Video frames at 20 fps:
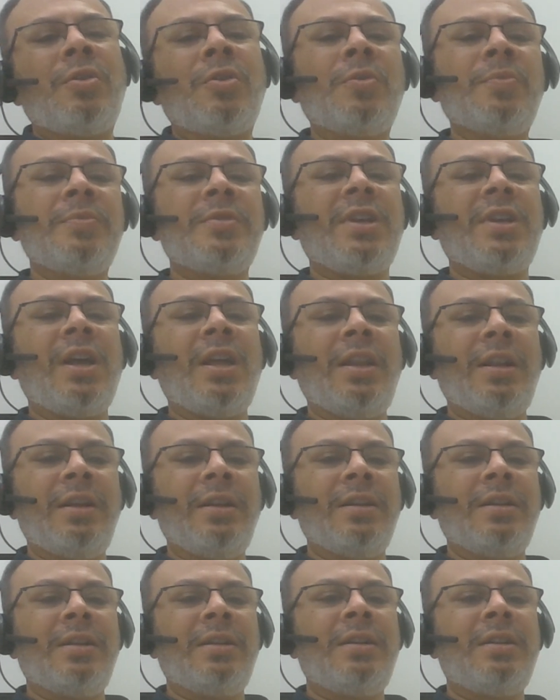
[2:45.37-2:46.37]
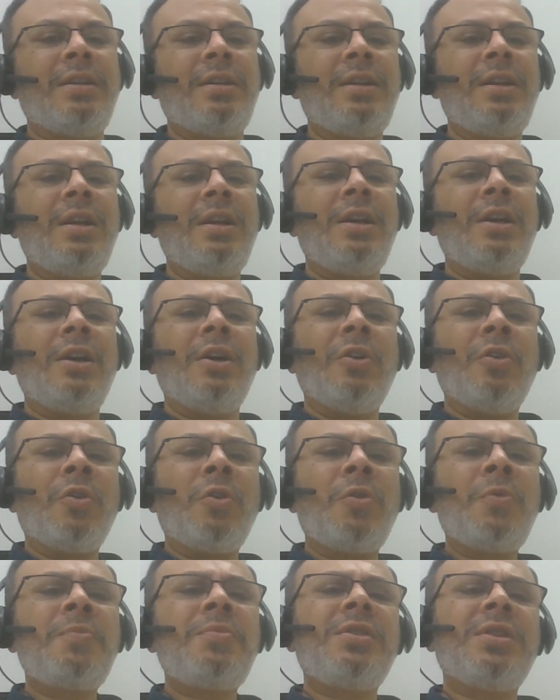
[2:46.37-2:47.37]
Rome's calendar.
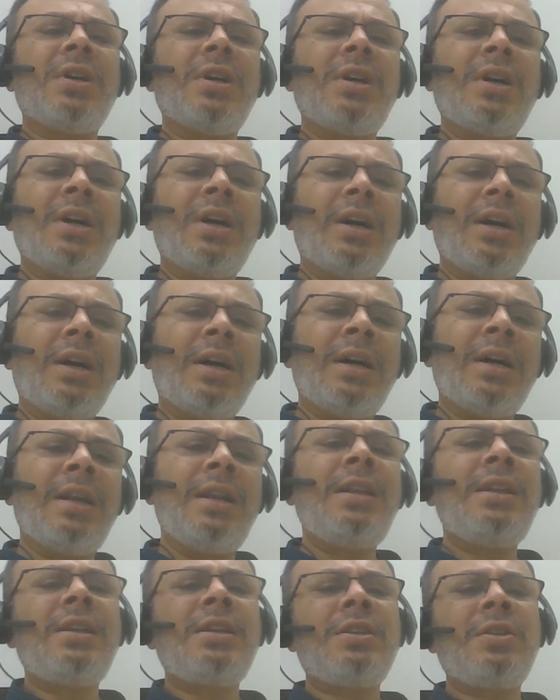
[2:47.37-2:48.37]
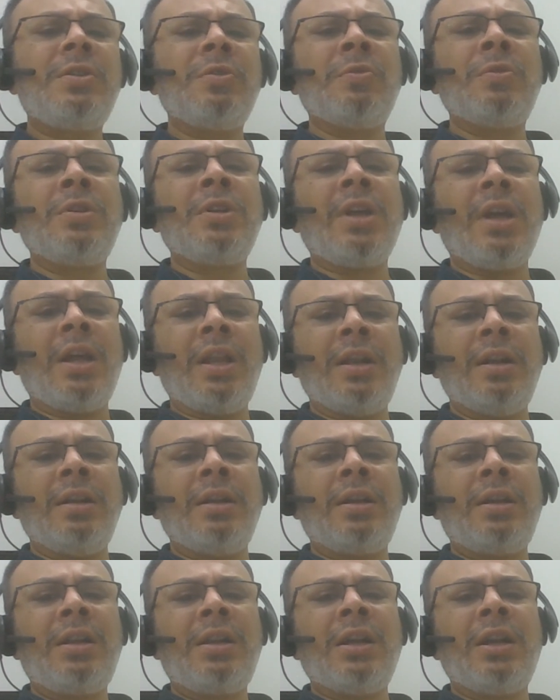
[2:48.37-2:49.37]
Rome's earliest known
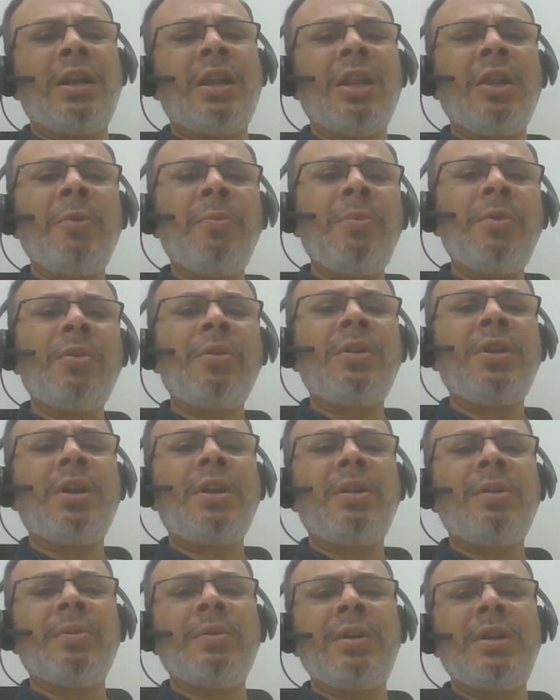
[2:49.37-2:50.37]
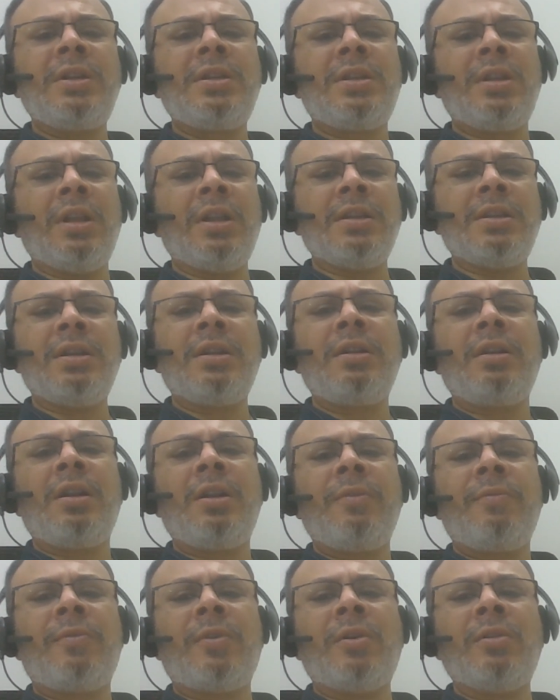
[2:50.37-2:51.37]
calendar, attributed to its
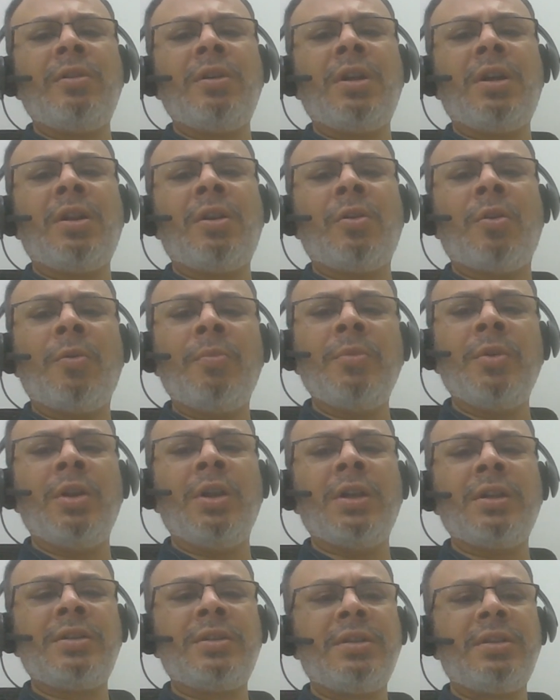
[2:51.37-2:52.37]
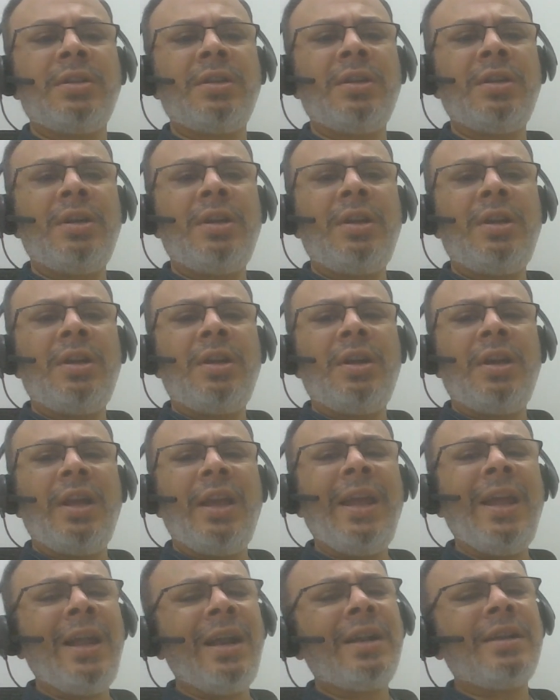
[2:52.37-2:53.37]
legendary founder Romulus,
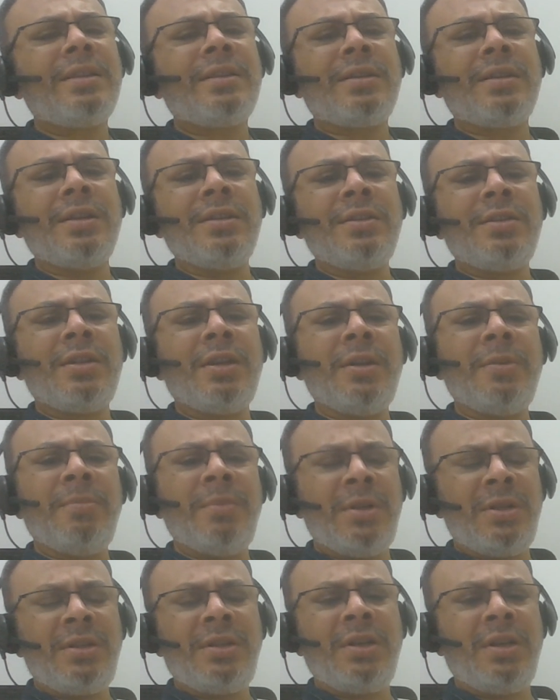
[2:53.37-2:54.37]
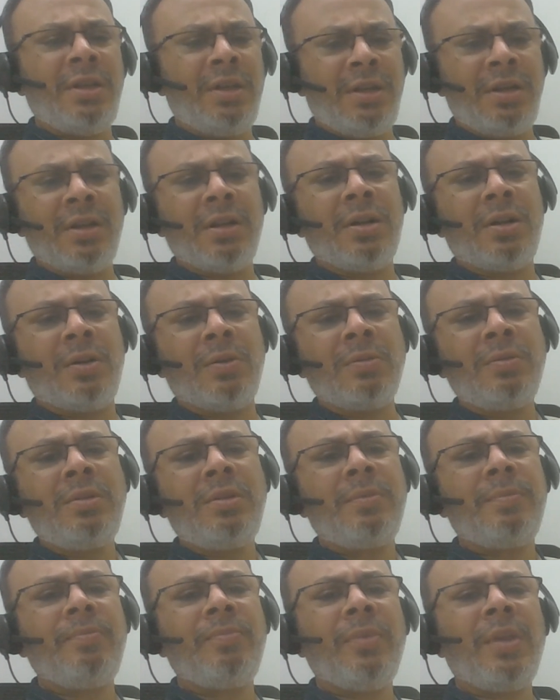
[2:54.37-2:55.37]
8th century BCE around,
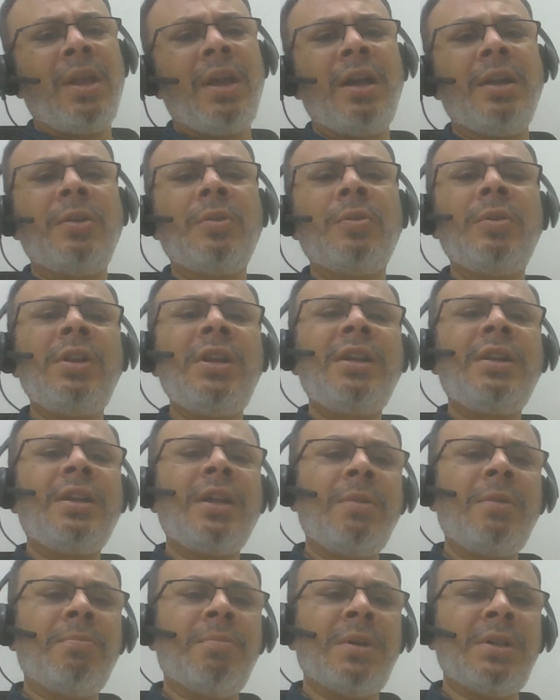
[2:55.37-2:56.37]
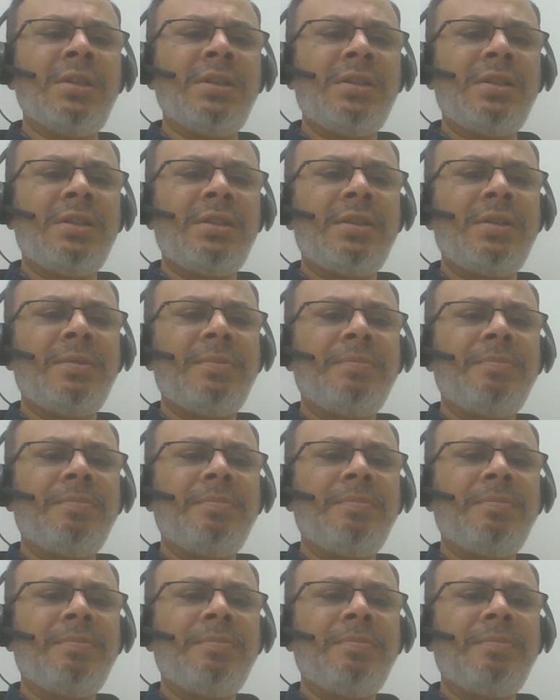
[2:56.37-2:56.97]
had only 10 months.